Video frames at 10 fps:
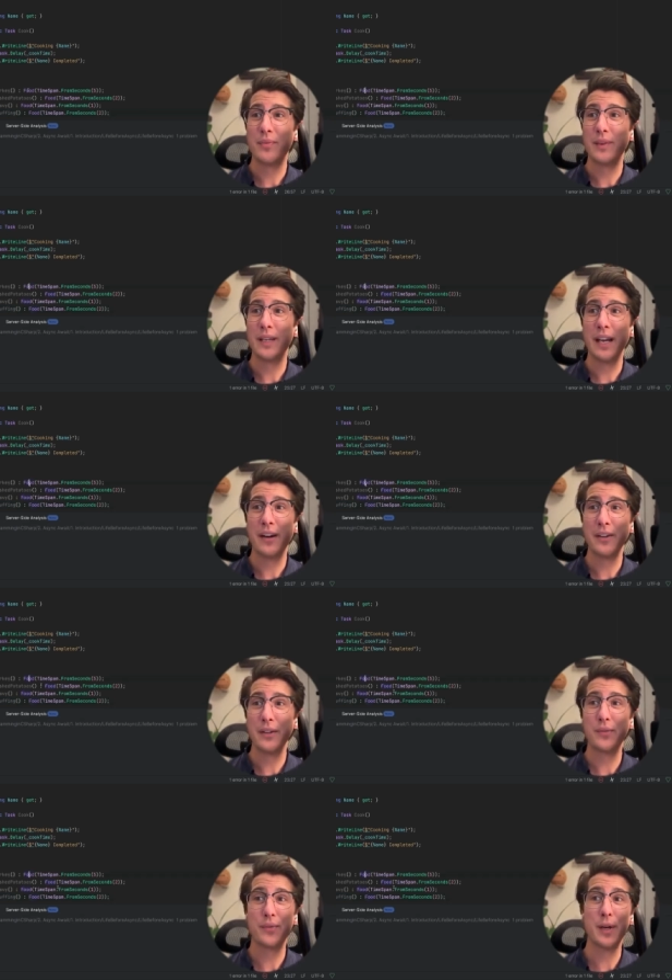
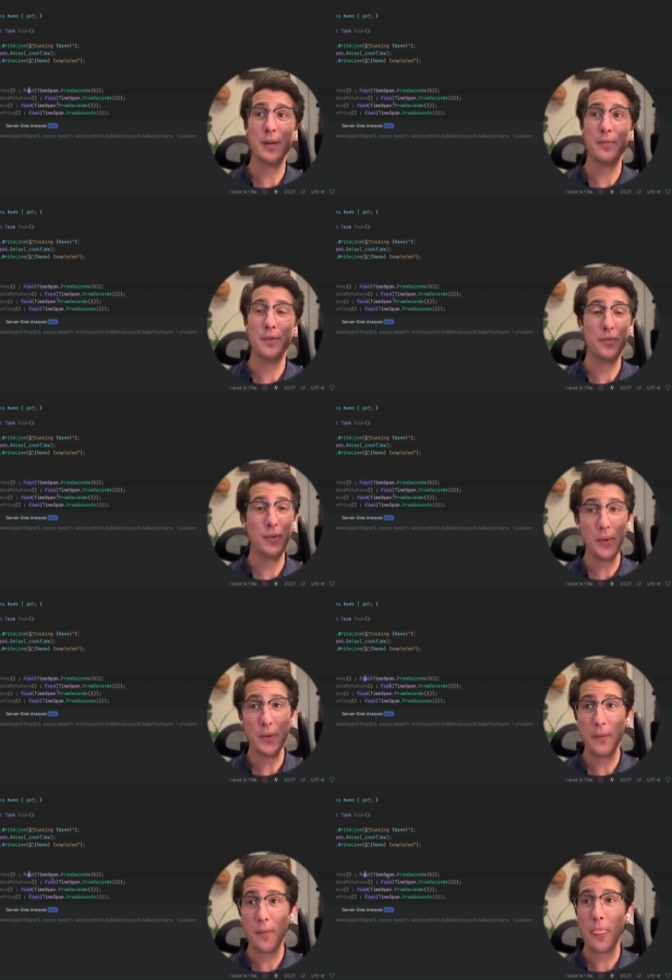inherited from
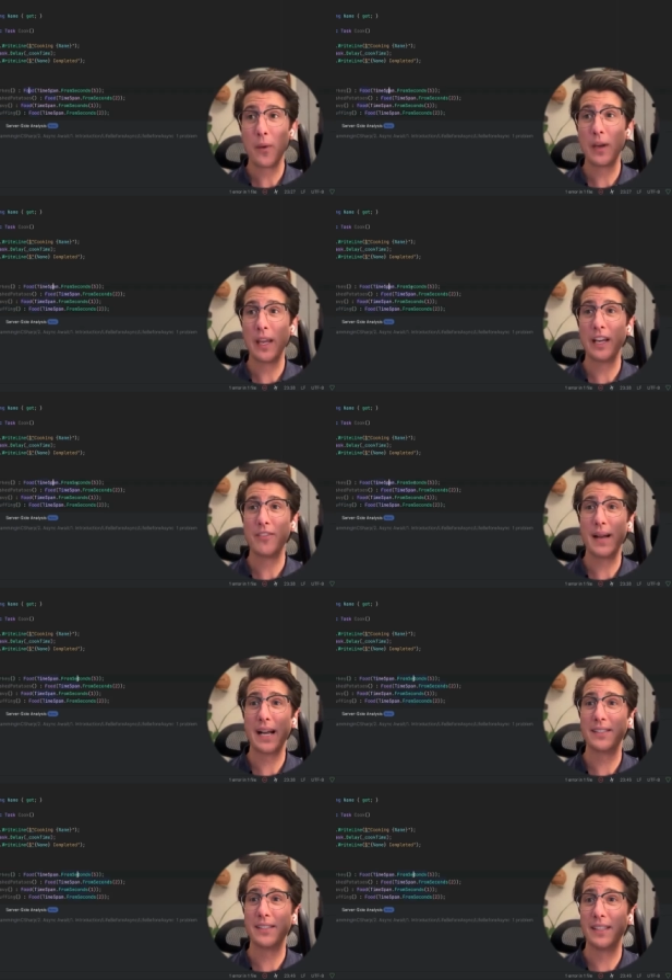food and I've
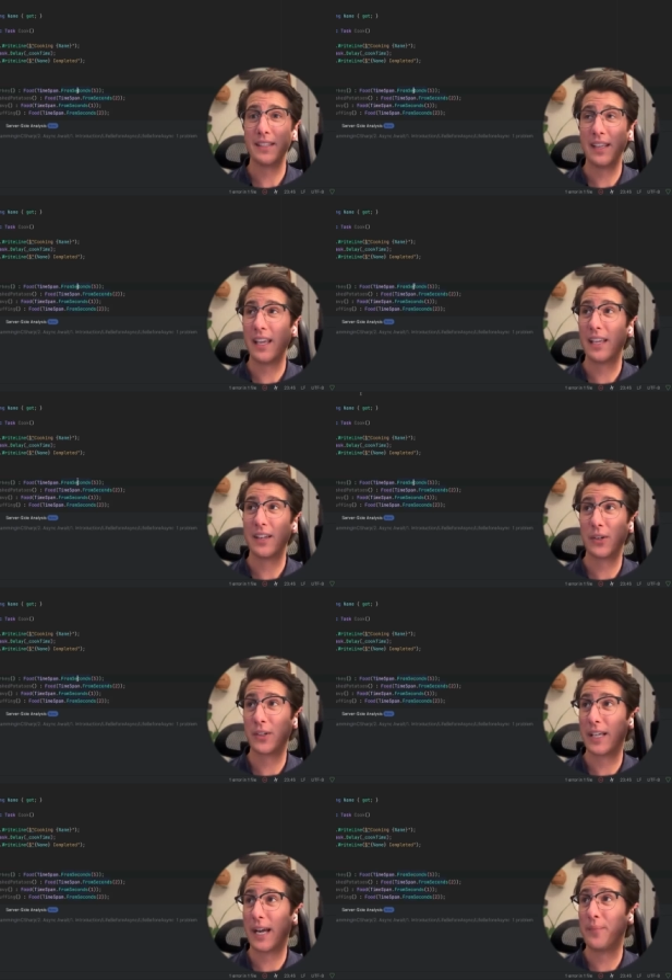passed in a cook
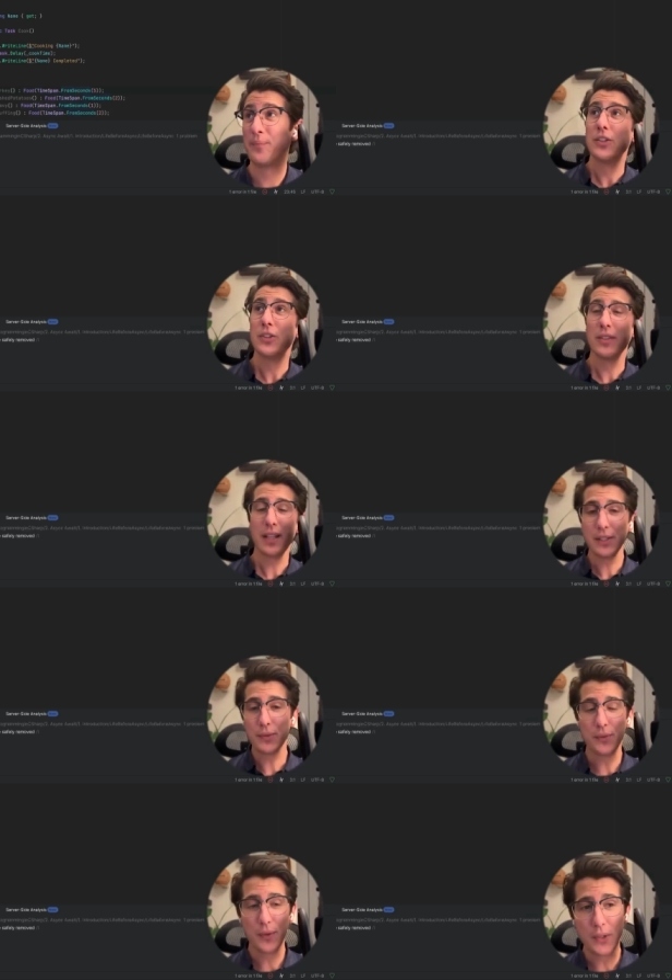time. So let's
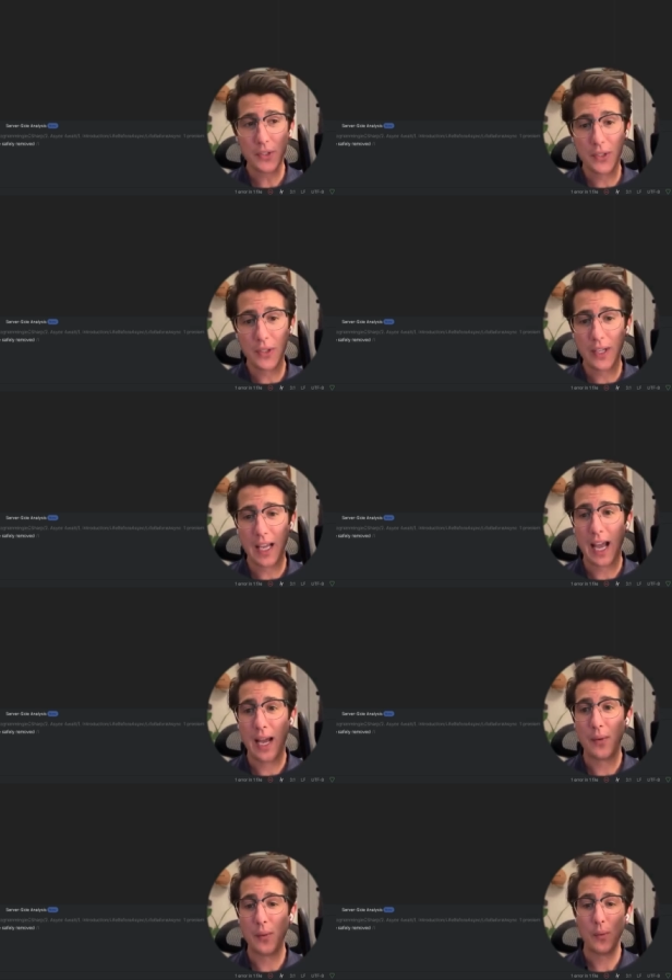first look
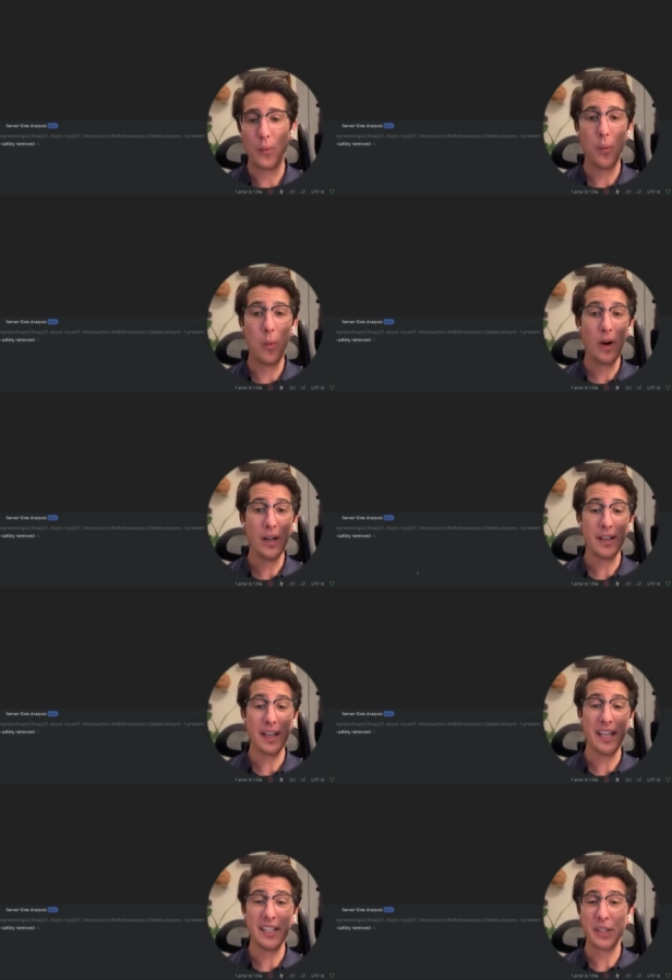at what
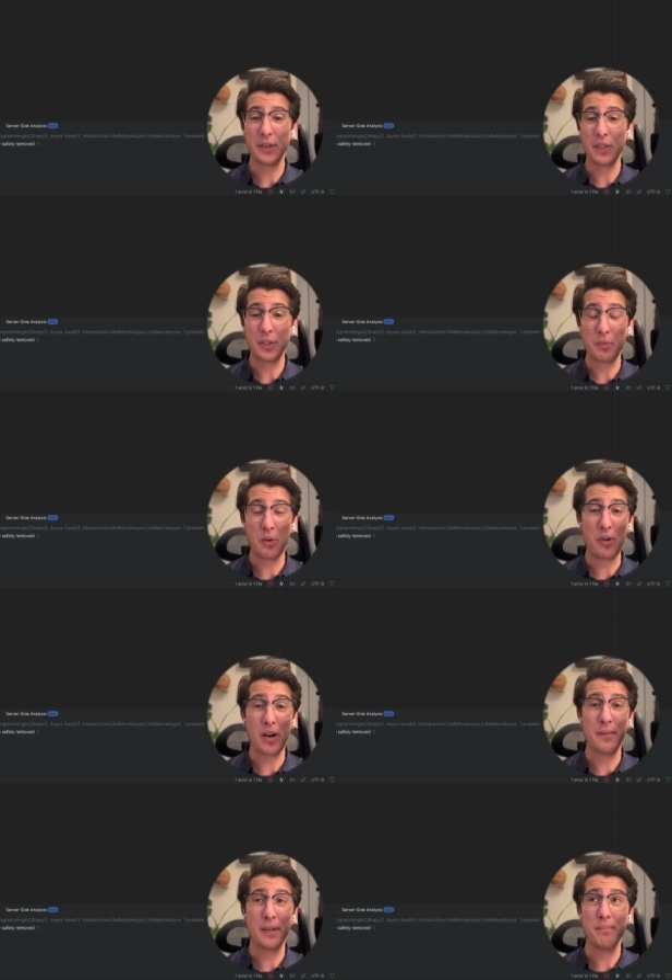asynchronous
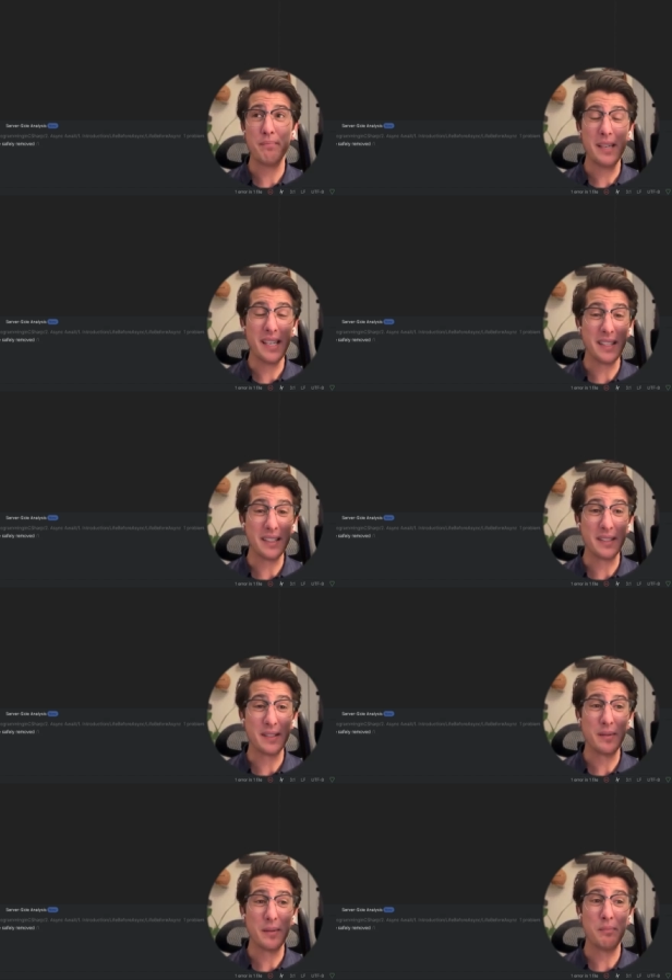programming
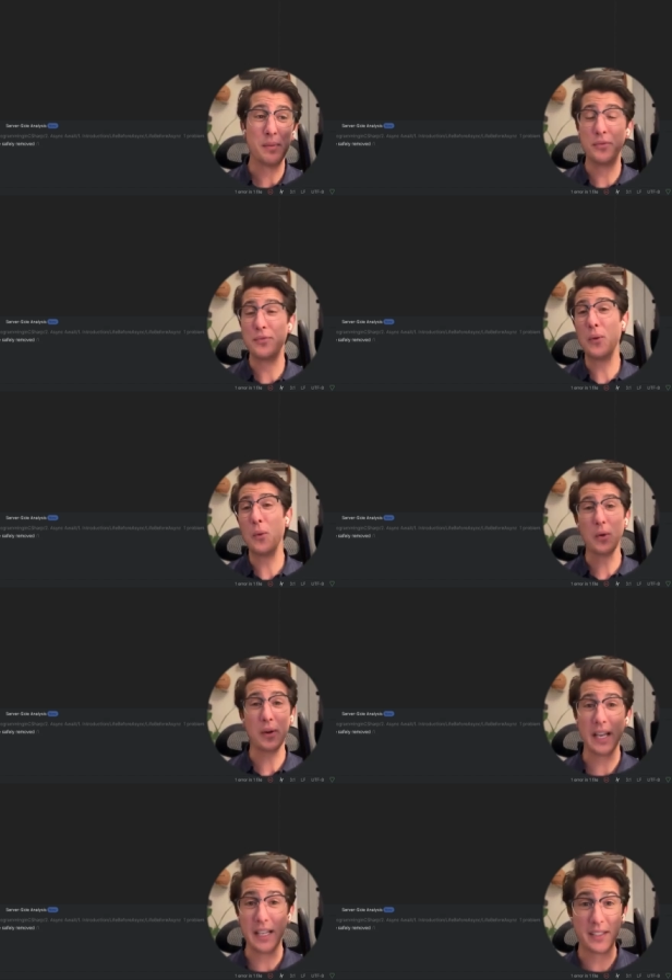means before
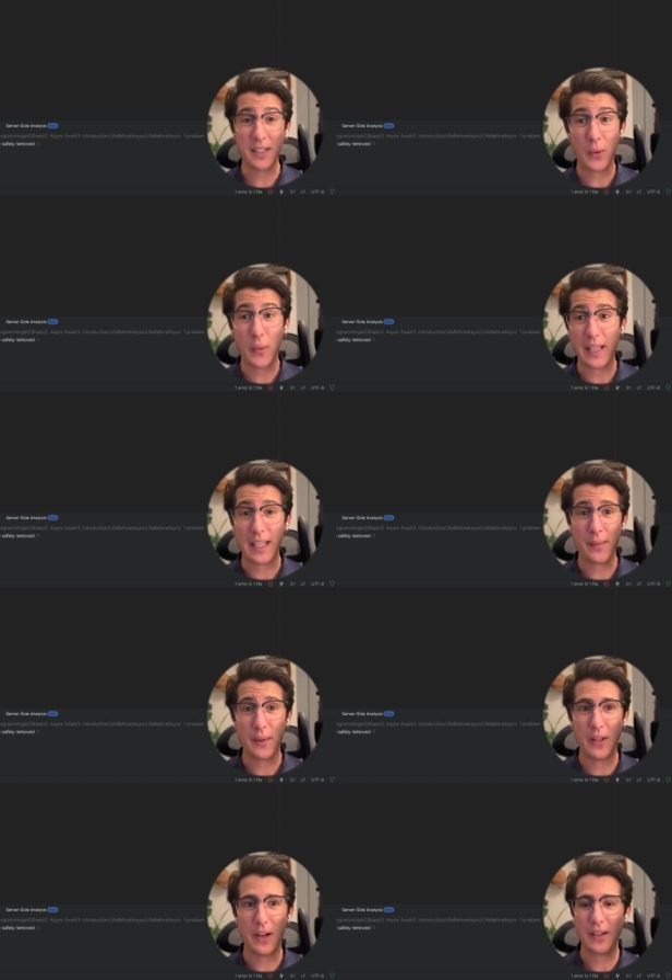async await came
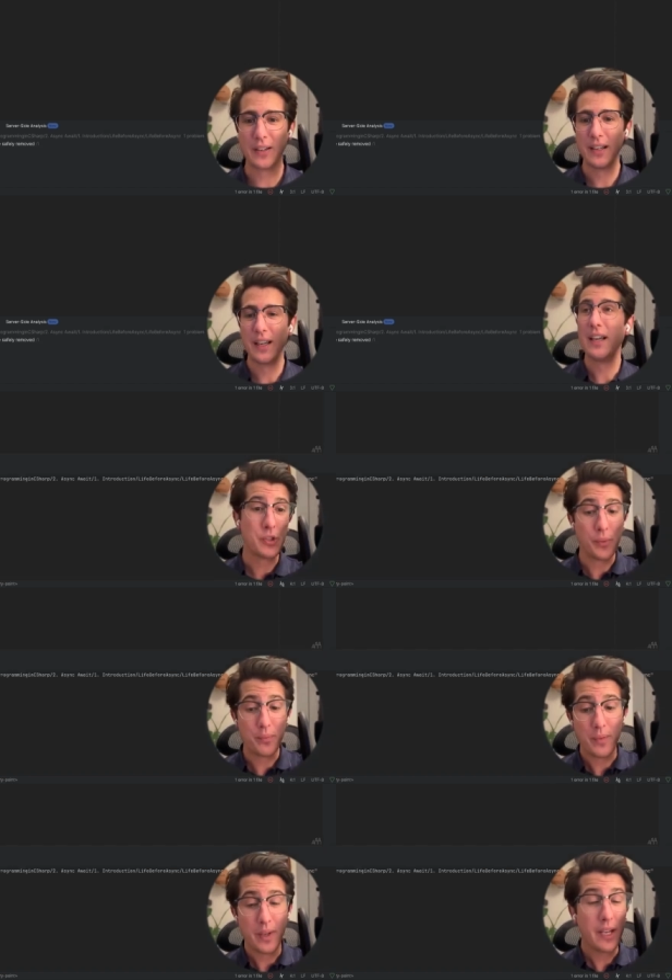along. So
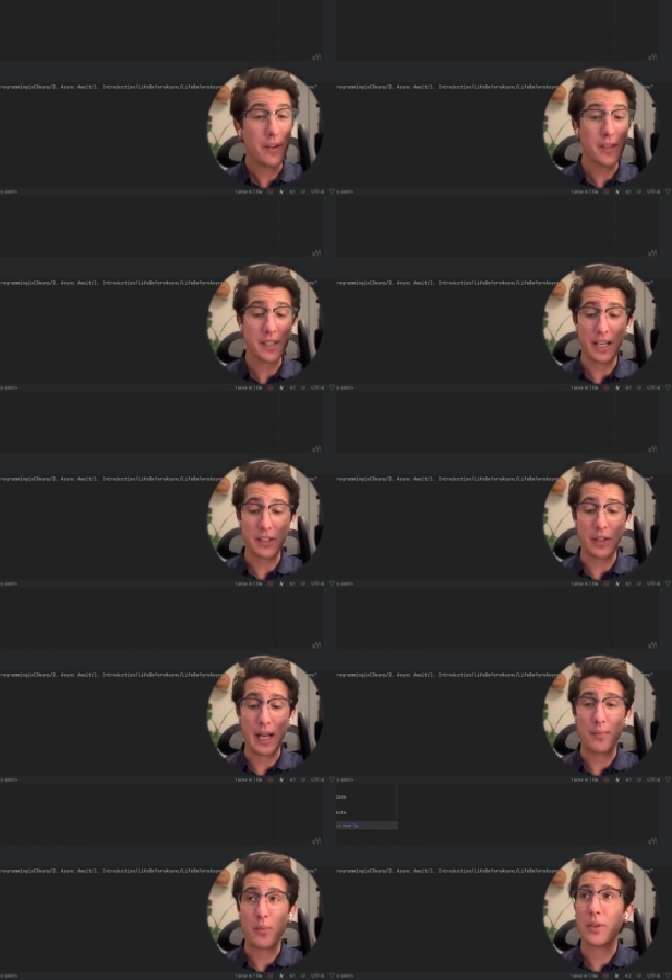here in this console
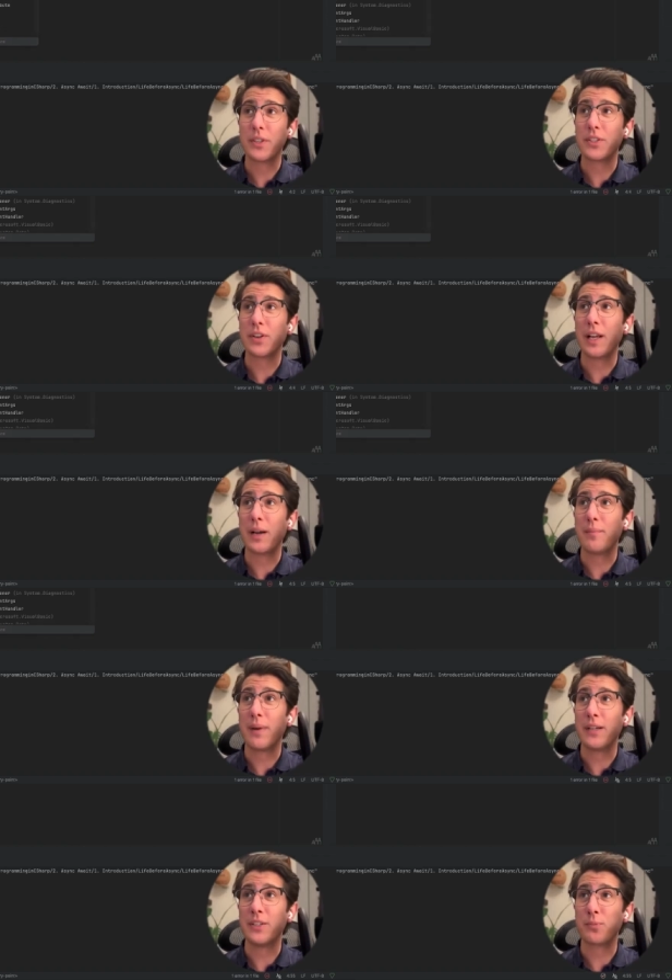app, we're going to start out
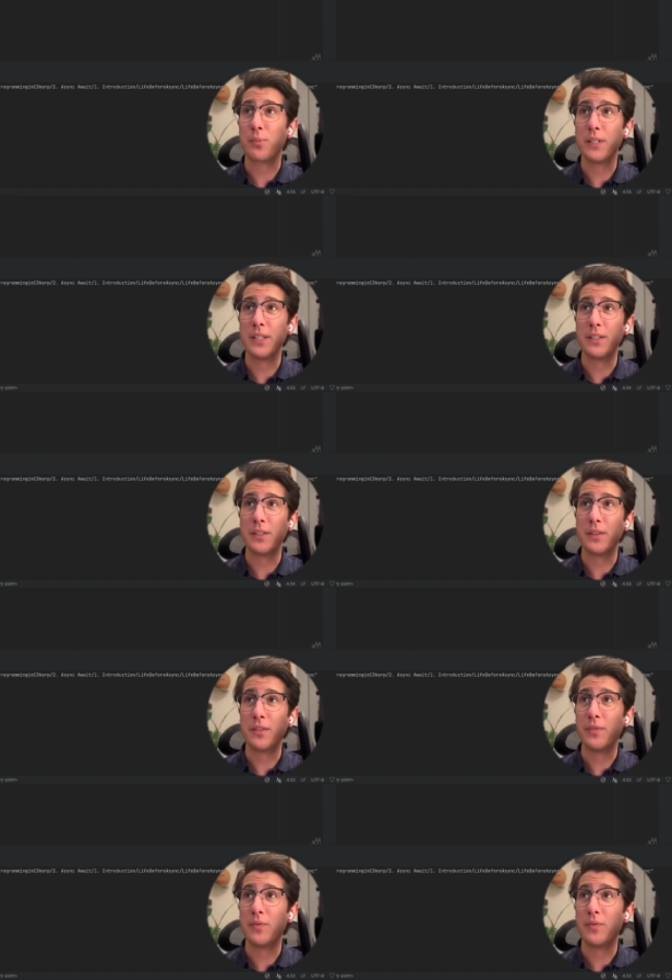by just printing to